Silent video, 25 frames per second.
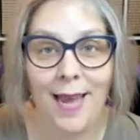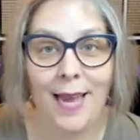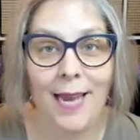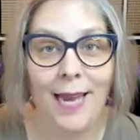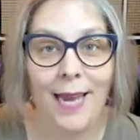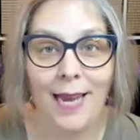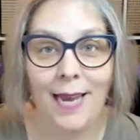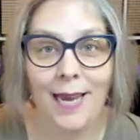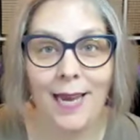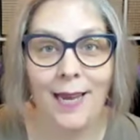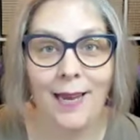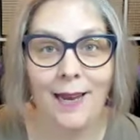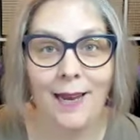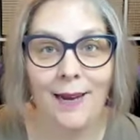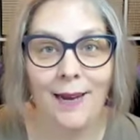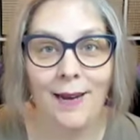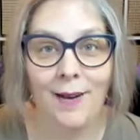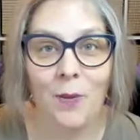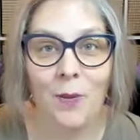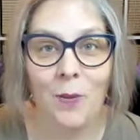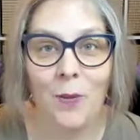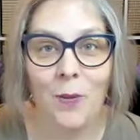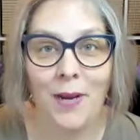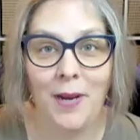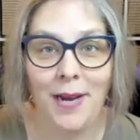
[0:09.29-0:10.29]

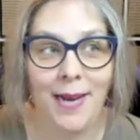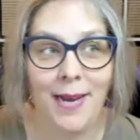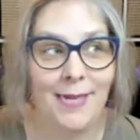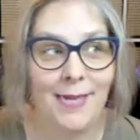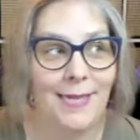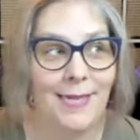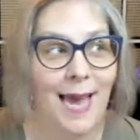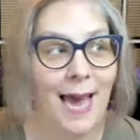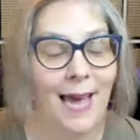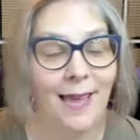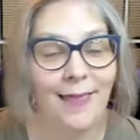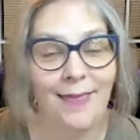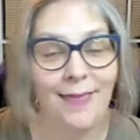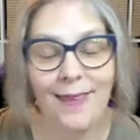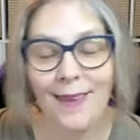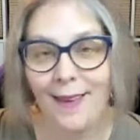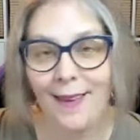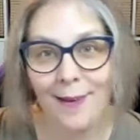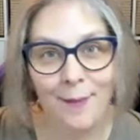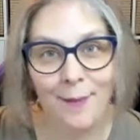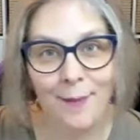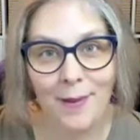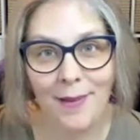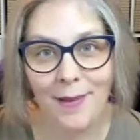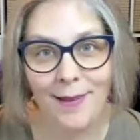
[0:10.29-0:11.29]
And when I tell
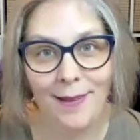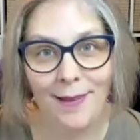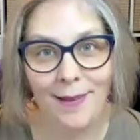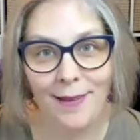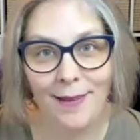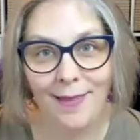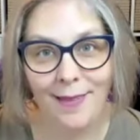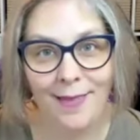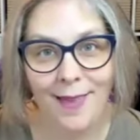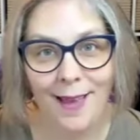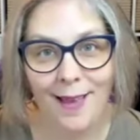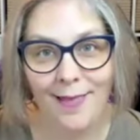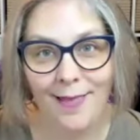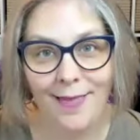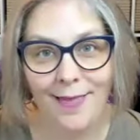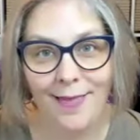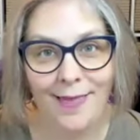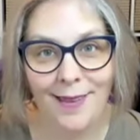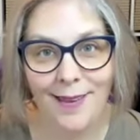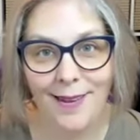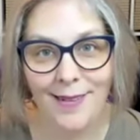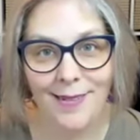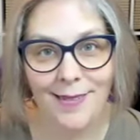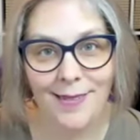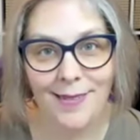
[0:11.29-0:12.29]
them that
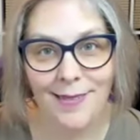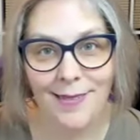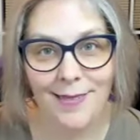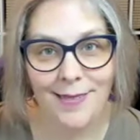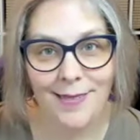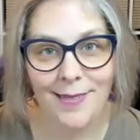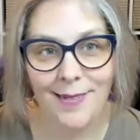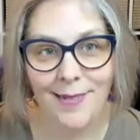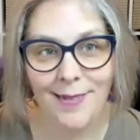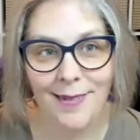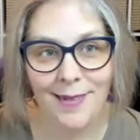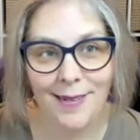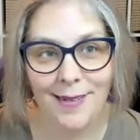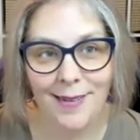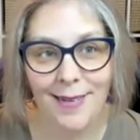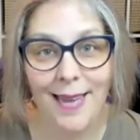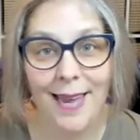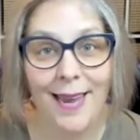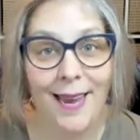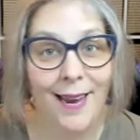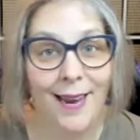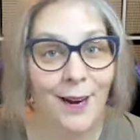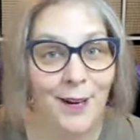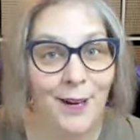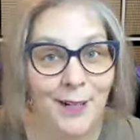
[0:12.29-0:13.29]
this
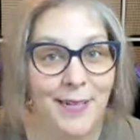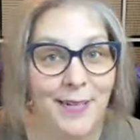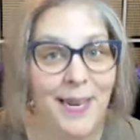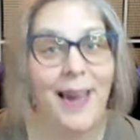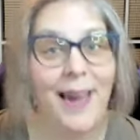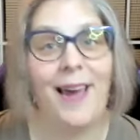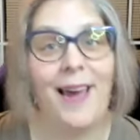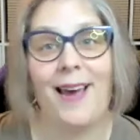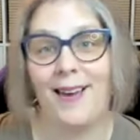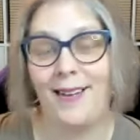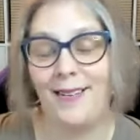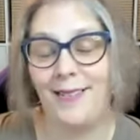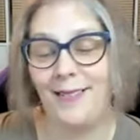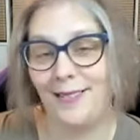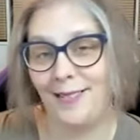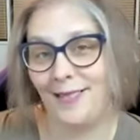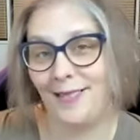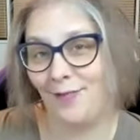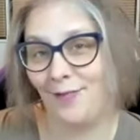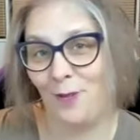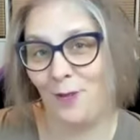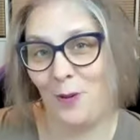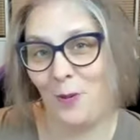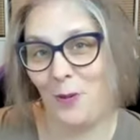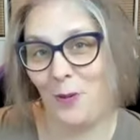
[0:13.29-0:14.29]
care task,
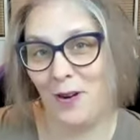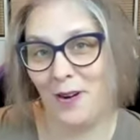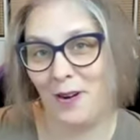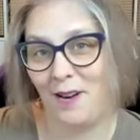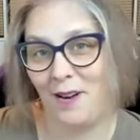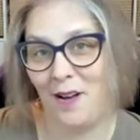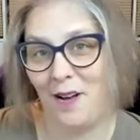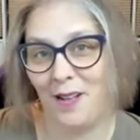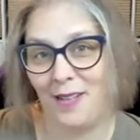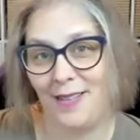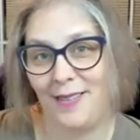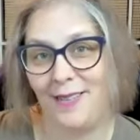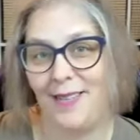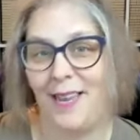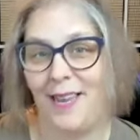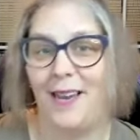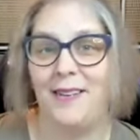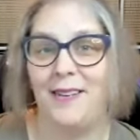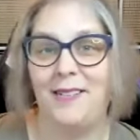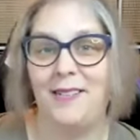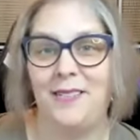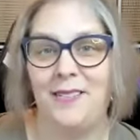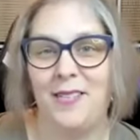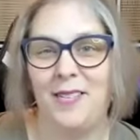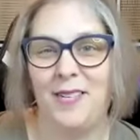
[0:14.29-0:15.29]
if we want to call it
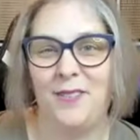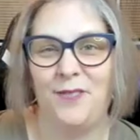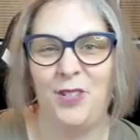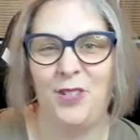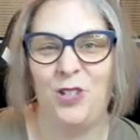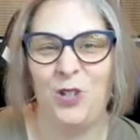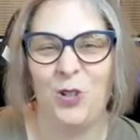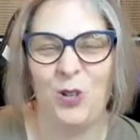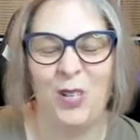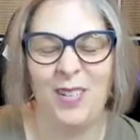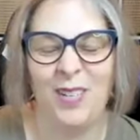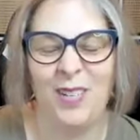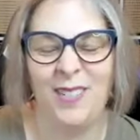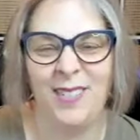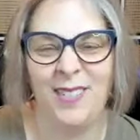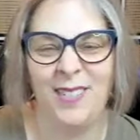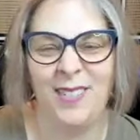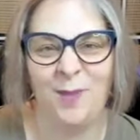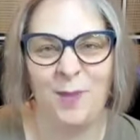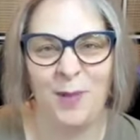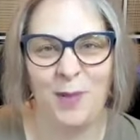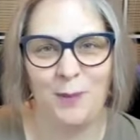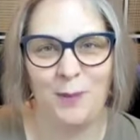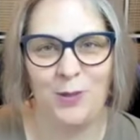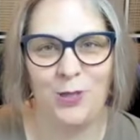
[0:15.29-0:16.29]
that instead of a chore, because
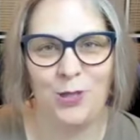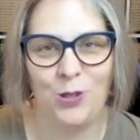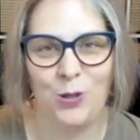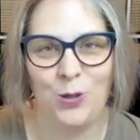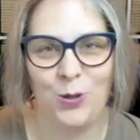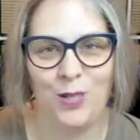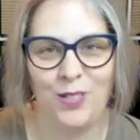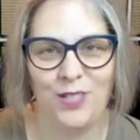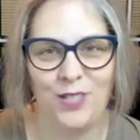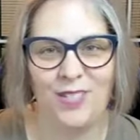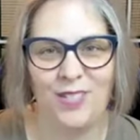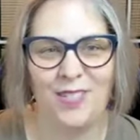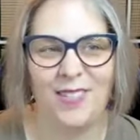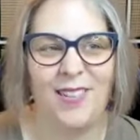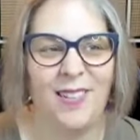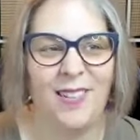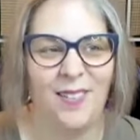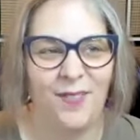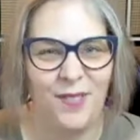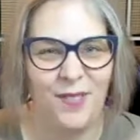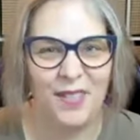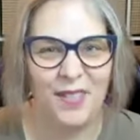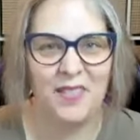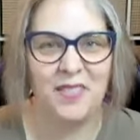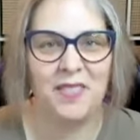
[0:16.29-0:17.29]
sometimes chore just kind
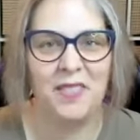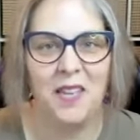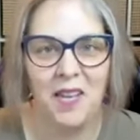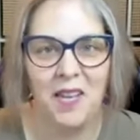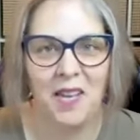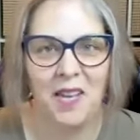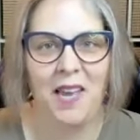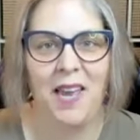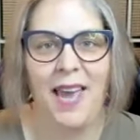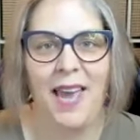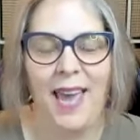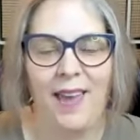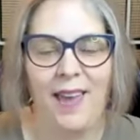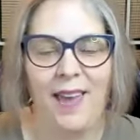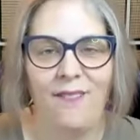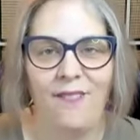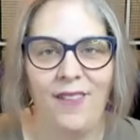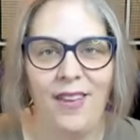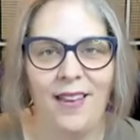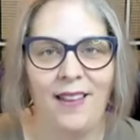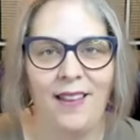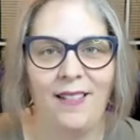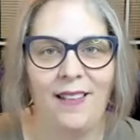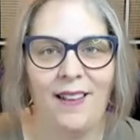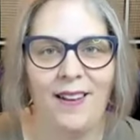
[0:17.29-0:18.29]
of feels
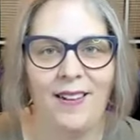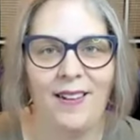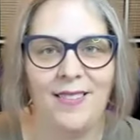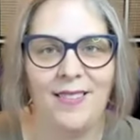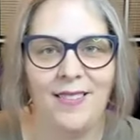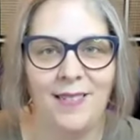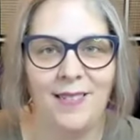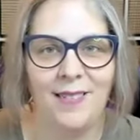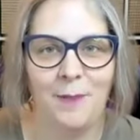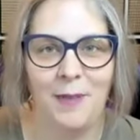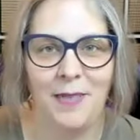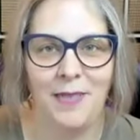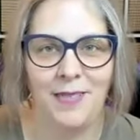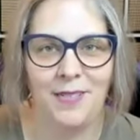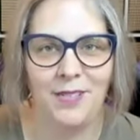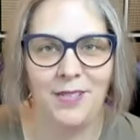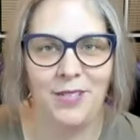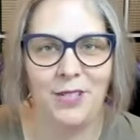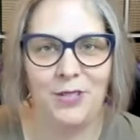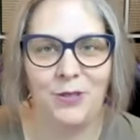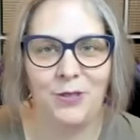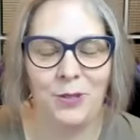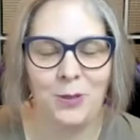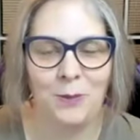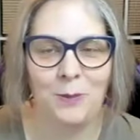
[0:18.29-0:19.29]
heavy and like it's going to be in the
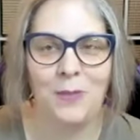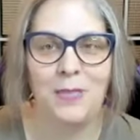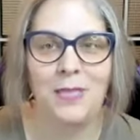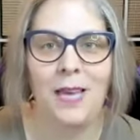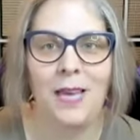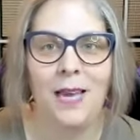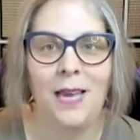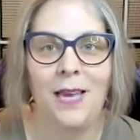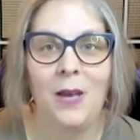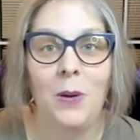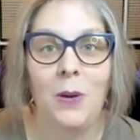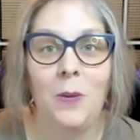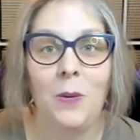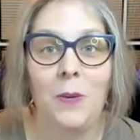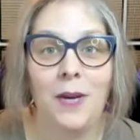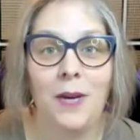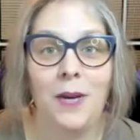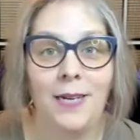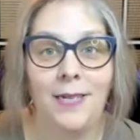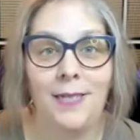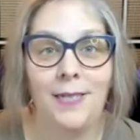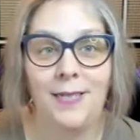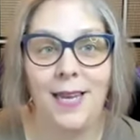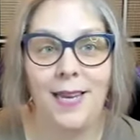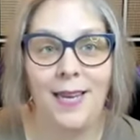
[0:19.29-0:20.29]
doldrums. When
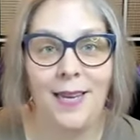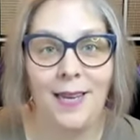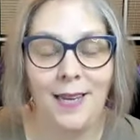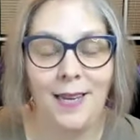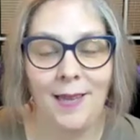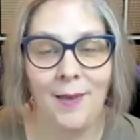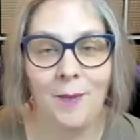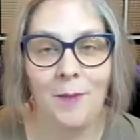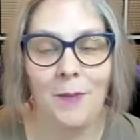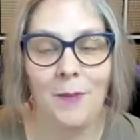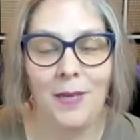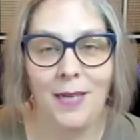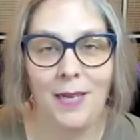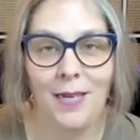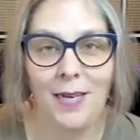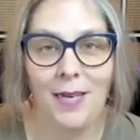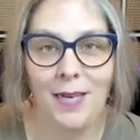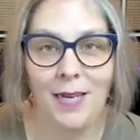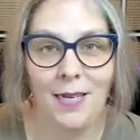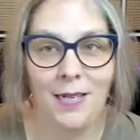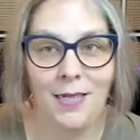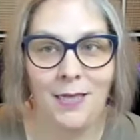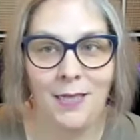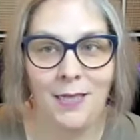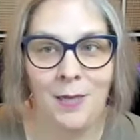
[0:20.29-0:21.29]
I say it can be an
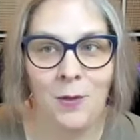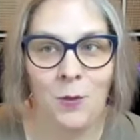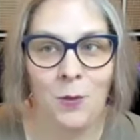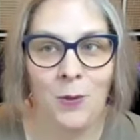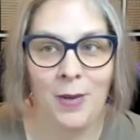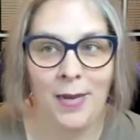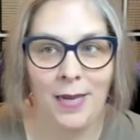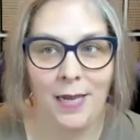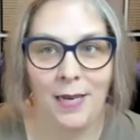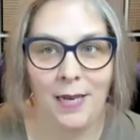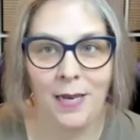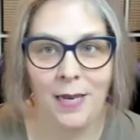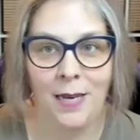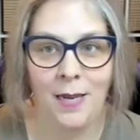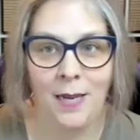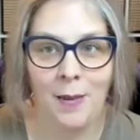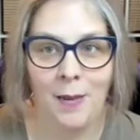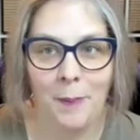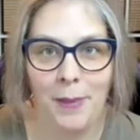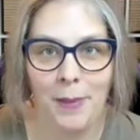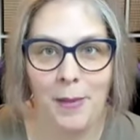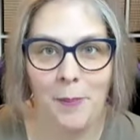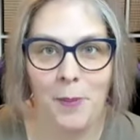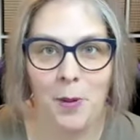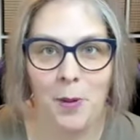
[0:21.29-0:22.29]
easy win,
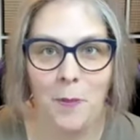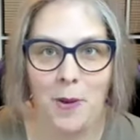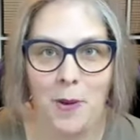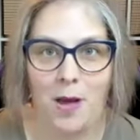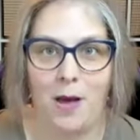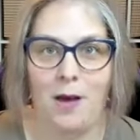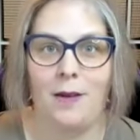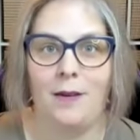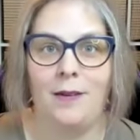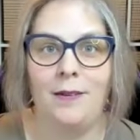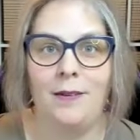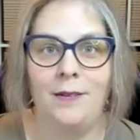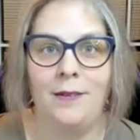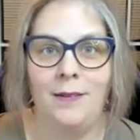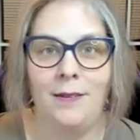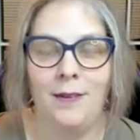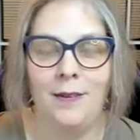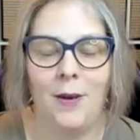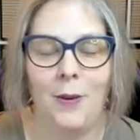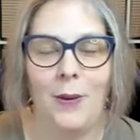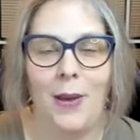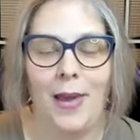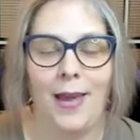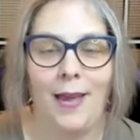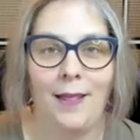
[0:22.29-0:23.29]
people balk.
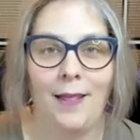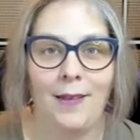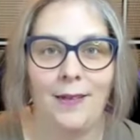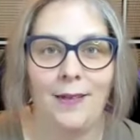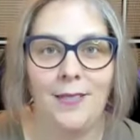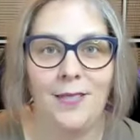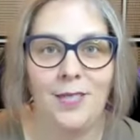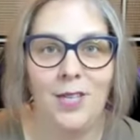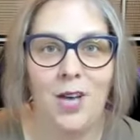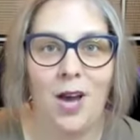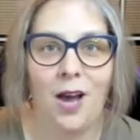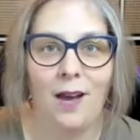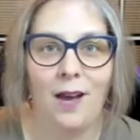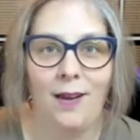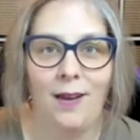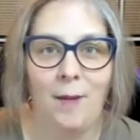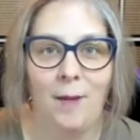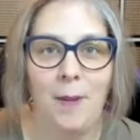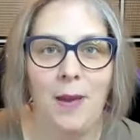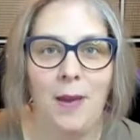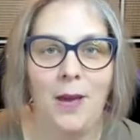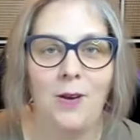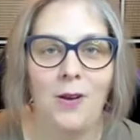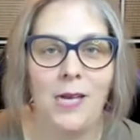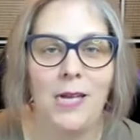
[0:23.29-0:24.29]
Okay, let's talk
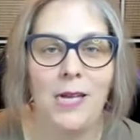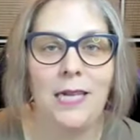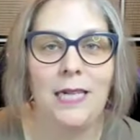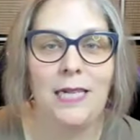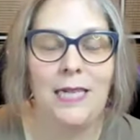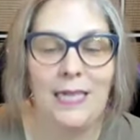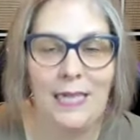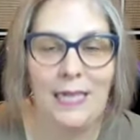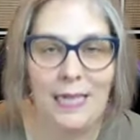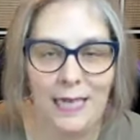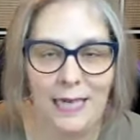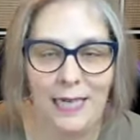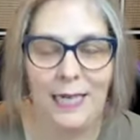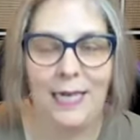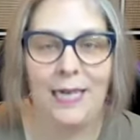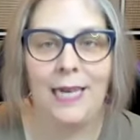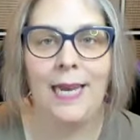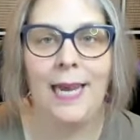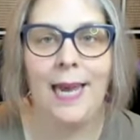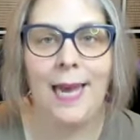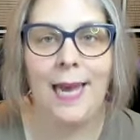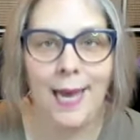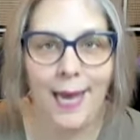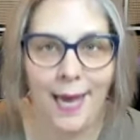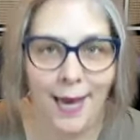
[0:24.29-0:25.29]
about
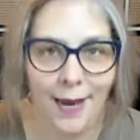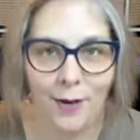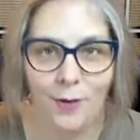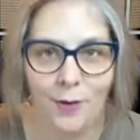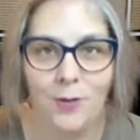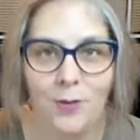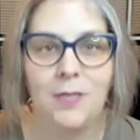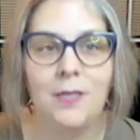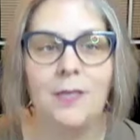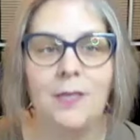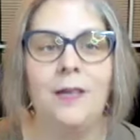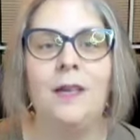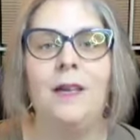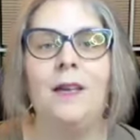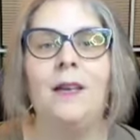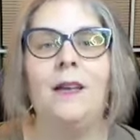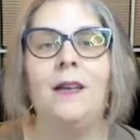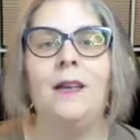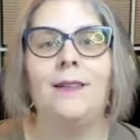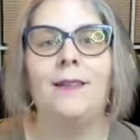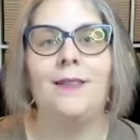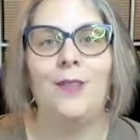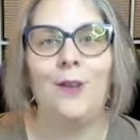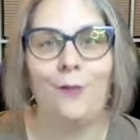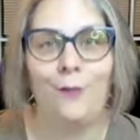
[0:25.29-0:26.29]
cleaning out
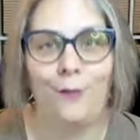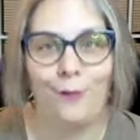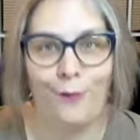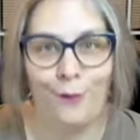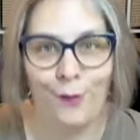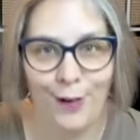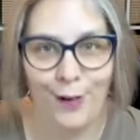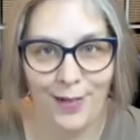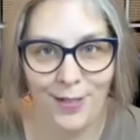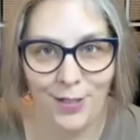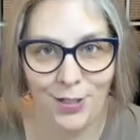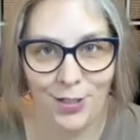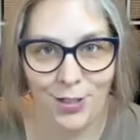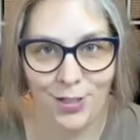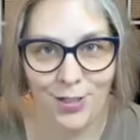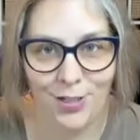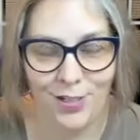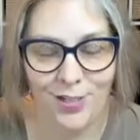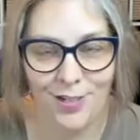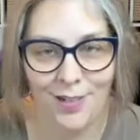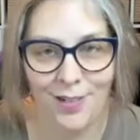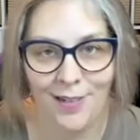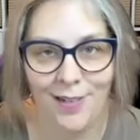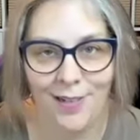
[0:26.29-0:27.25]
the fridge.